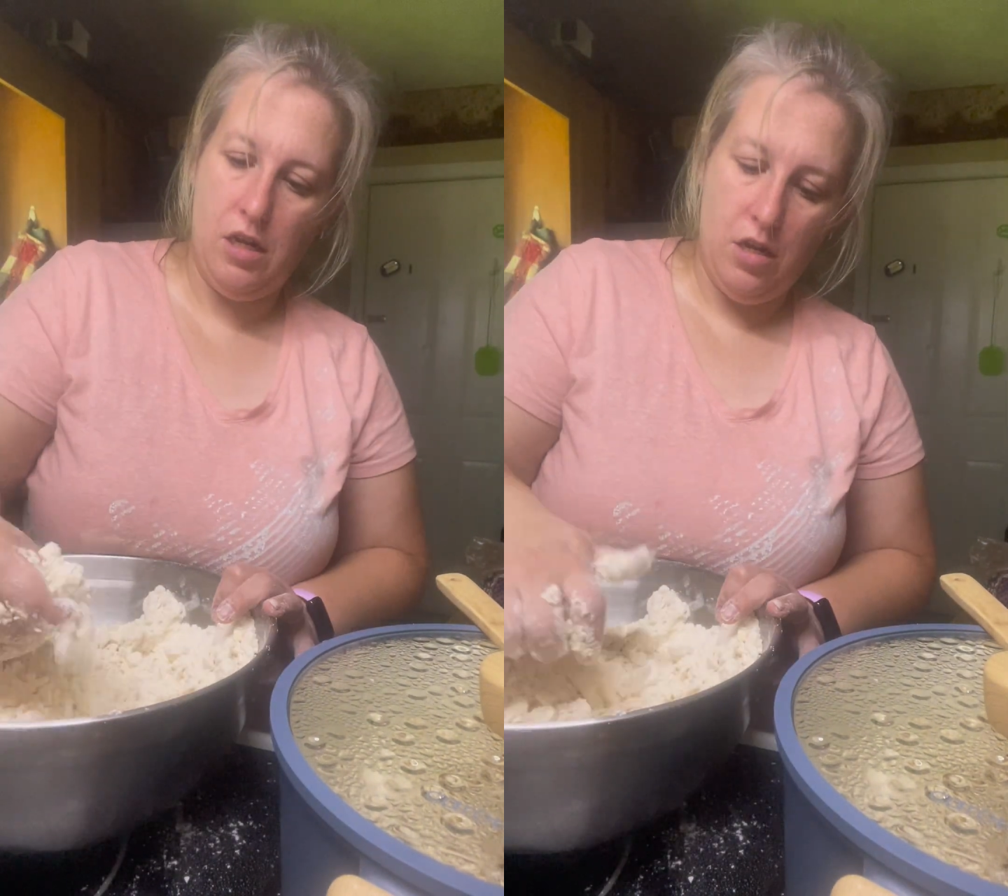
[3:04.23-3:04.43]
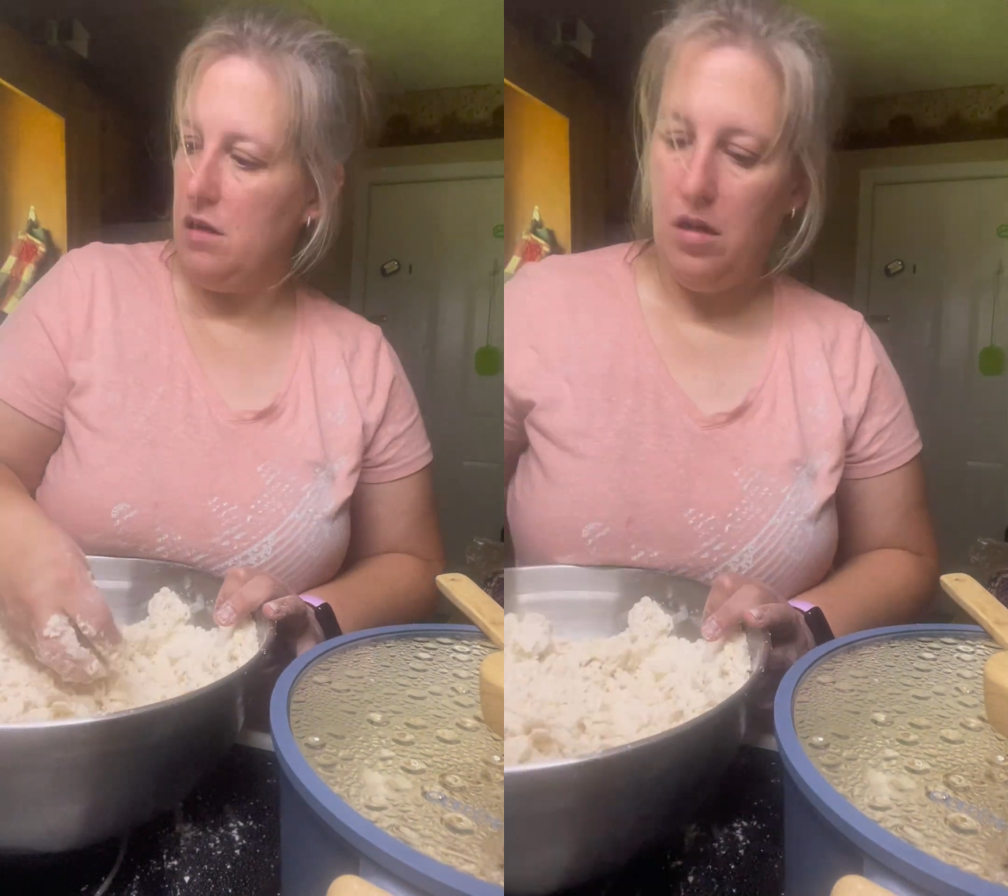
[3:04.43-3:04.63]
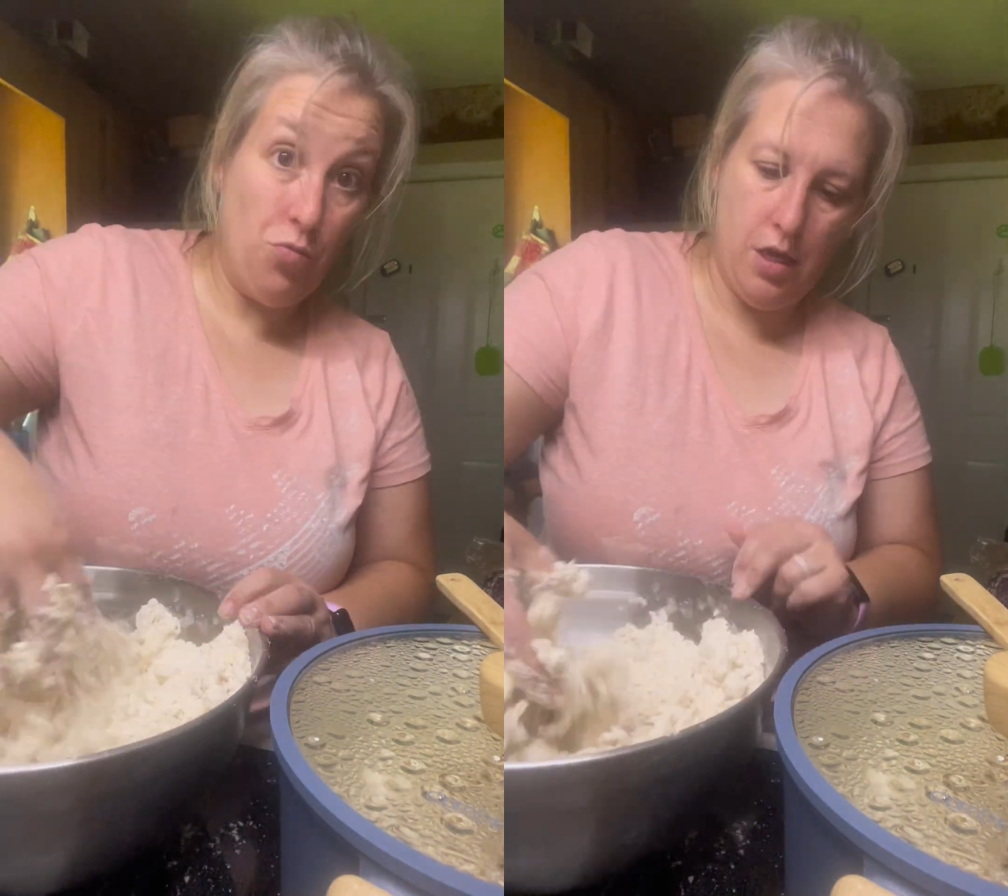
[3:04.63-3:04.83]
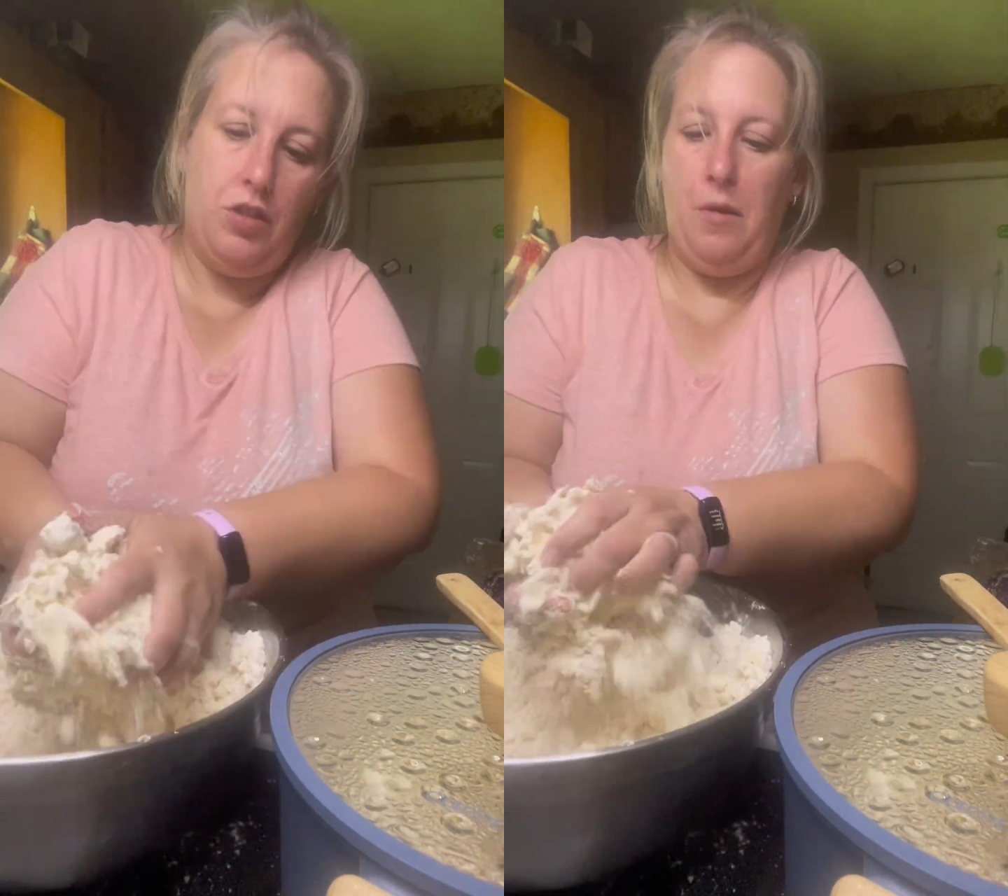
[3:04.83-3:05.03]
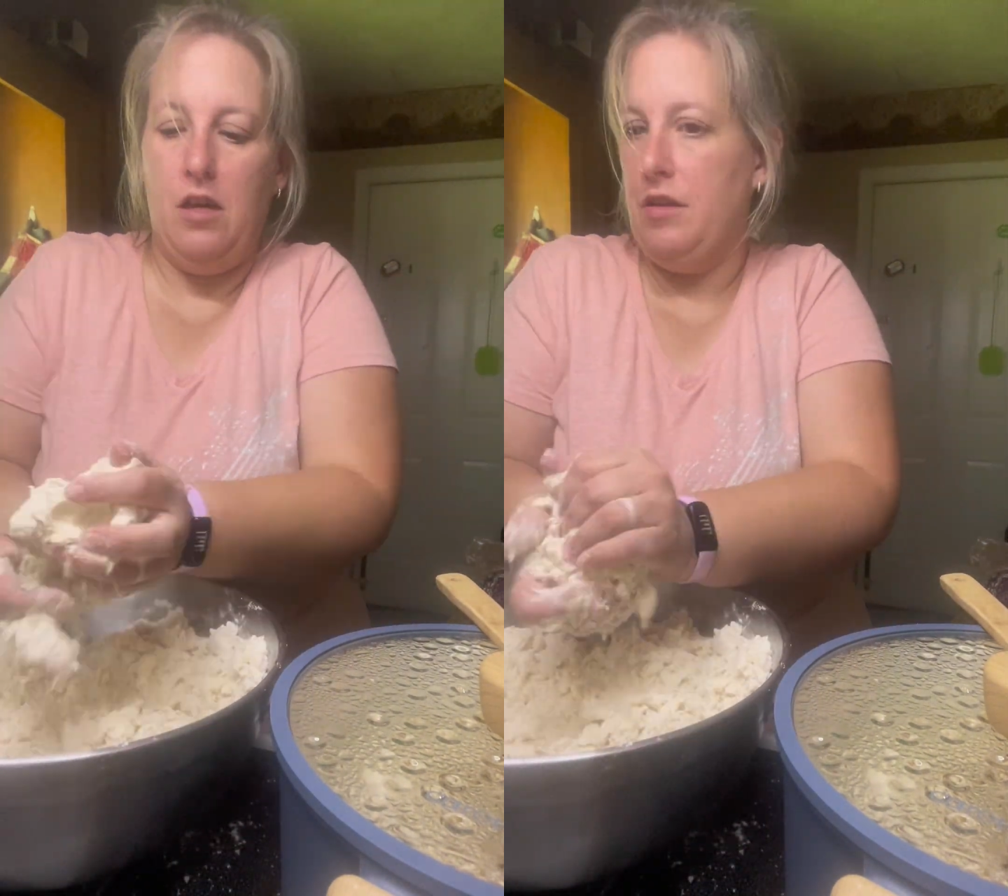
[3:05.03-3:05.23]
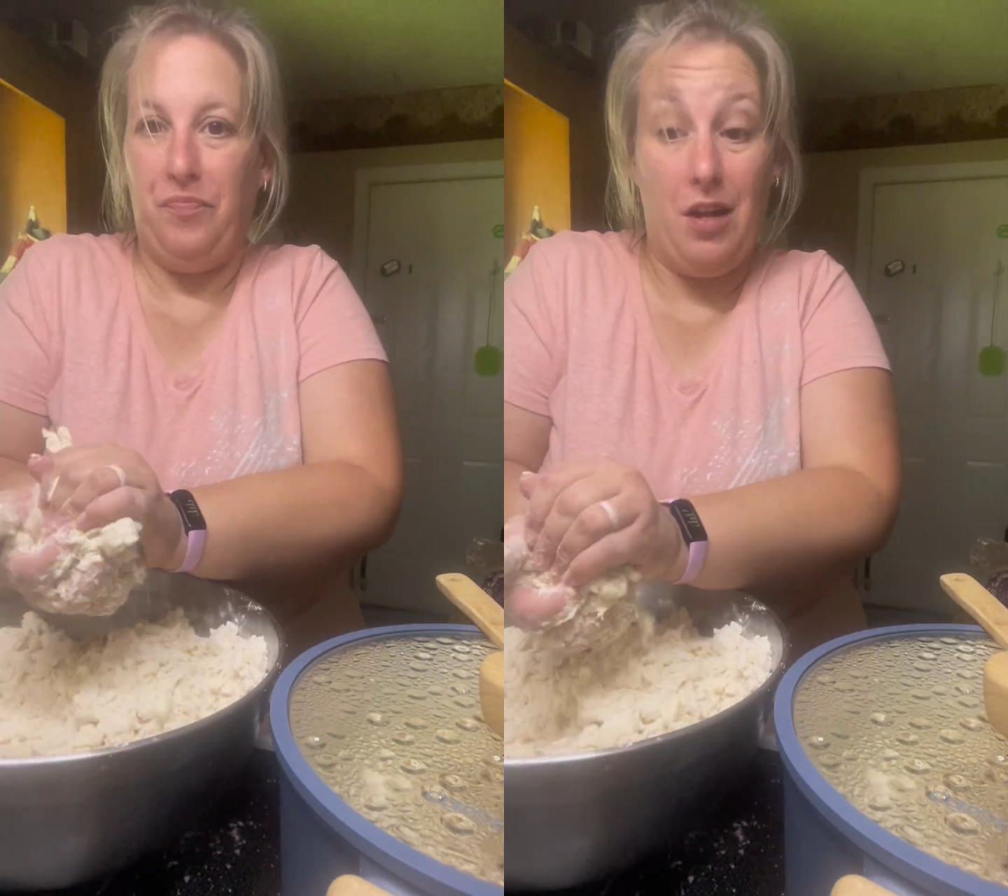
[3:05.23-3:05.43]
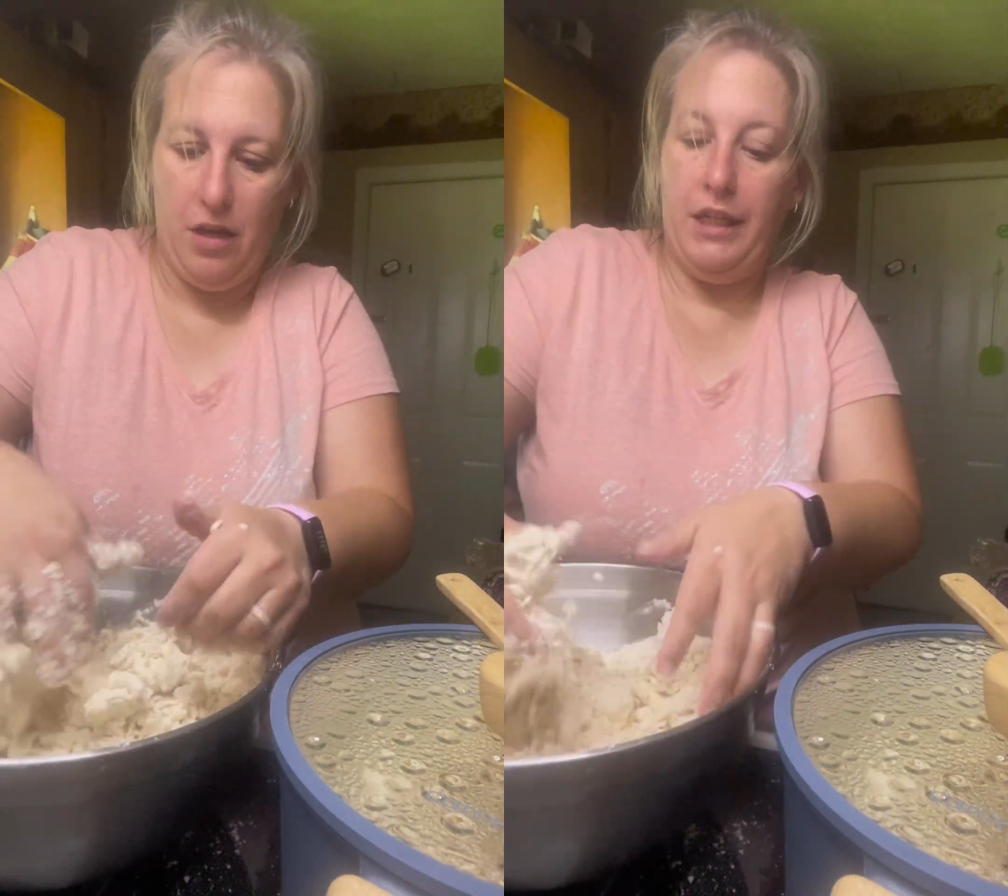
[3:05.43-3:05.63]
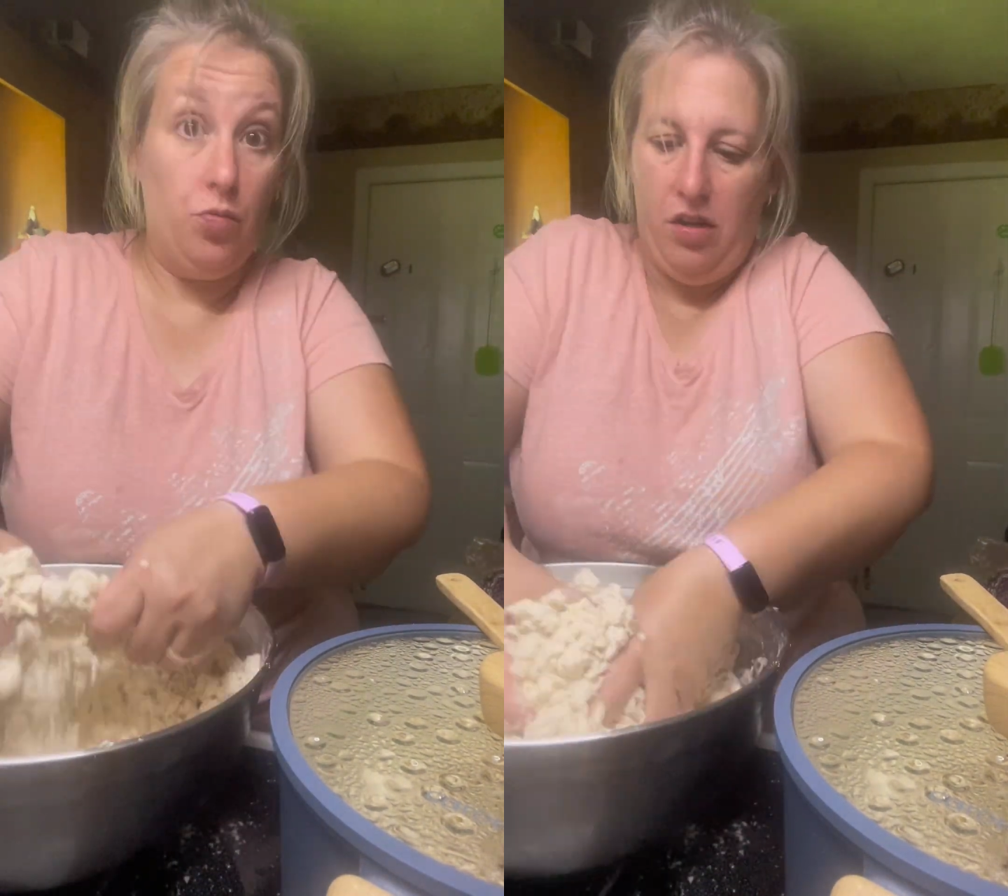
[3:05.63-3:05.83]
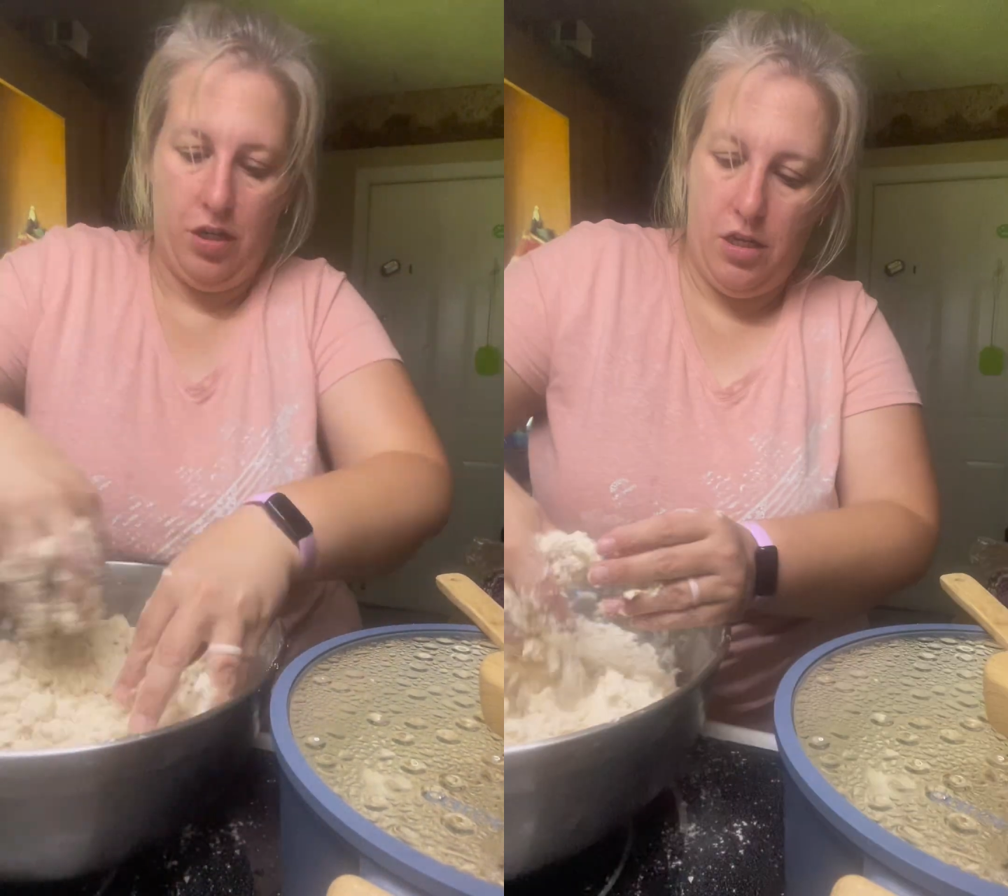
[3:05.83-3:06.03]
And I show you that